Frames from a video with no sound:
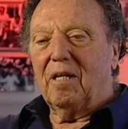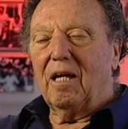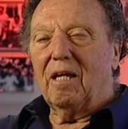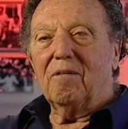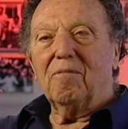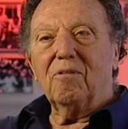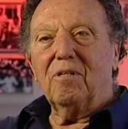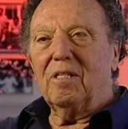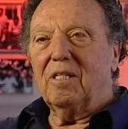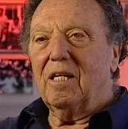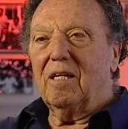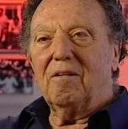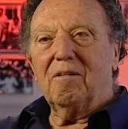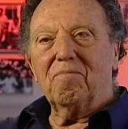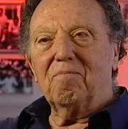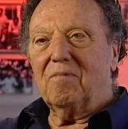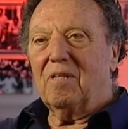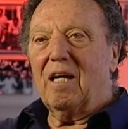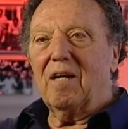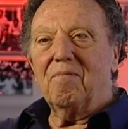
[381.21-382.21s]
and we
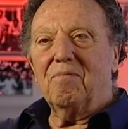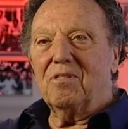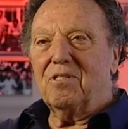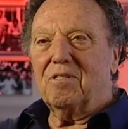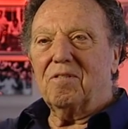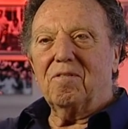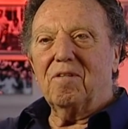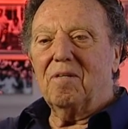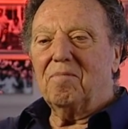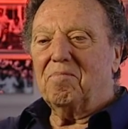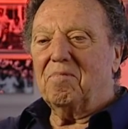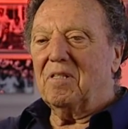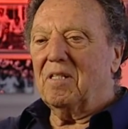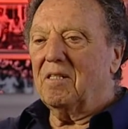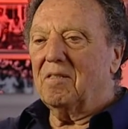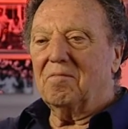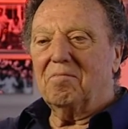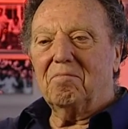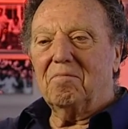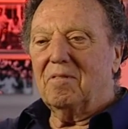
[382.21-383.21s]
gave him, gave him the script,
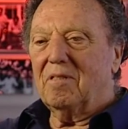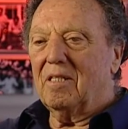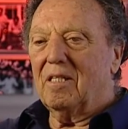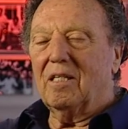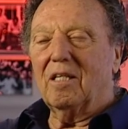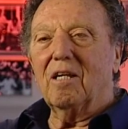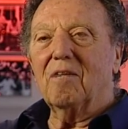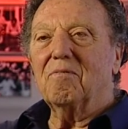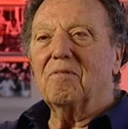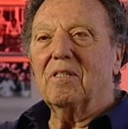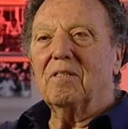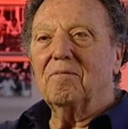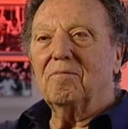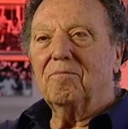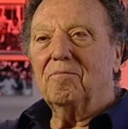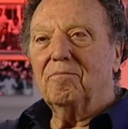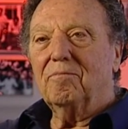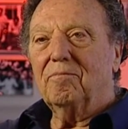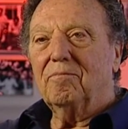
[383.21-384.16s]
and he loved it.